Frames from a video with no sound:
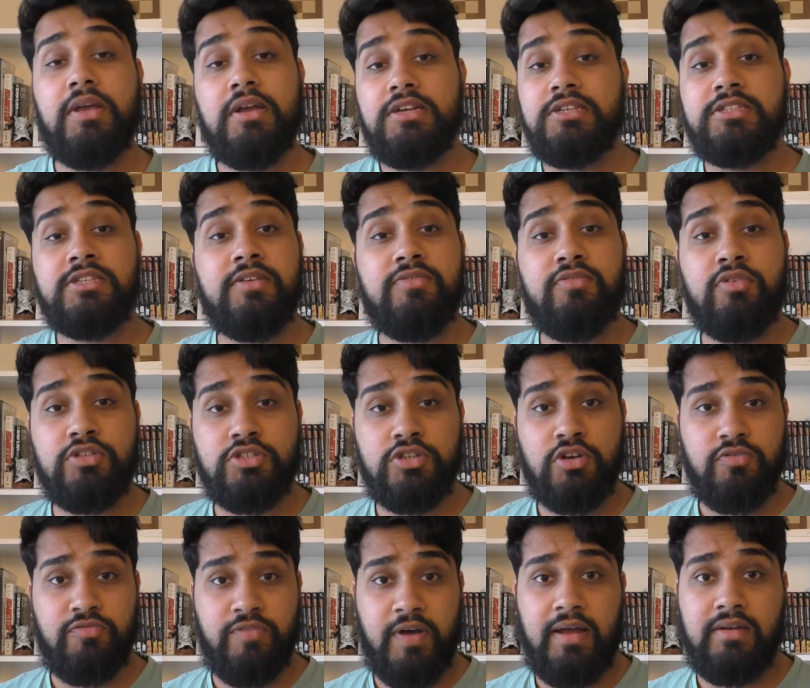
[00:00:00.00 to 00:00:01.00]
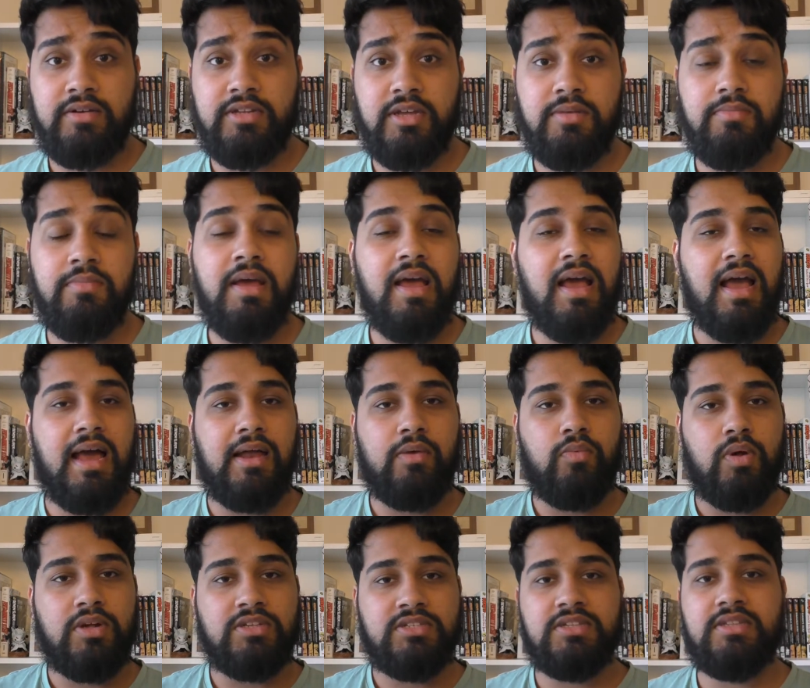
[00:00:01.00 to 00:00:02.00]
So they've gone to go find him, and
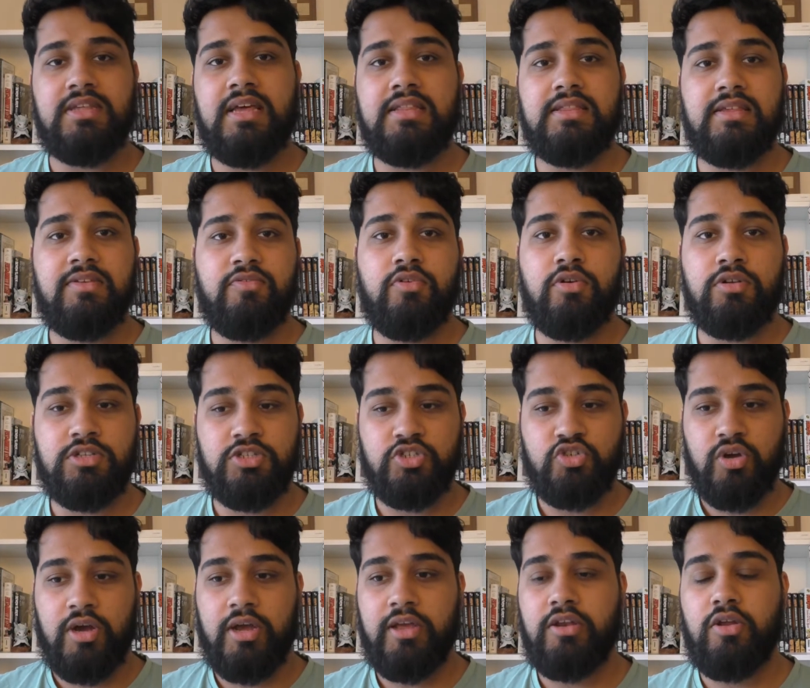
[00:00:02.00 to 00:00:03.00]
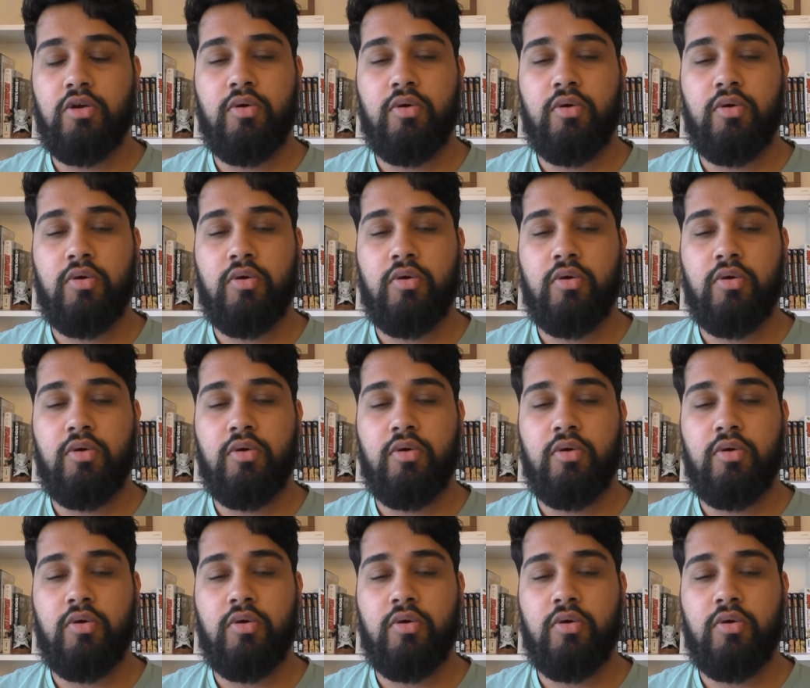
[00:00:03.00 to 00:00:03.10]
whilst they're there, they've gone to try,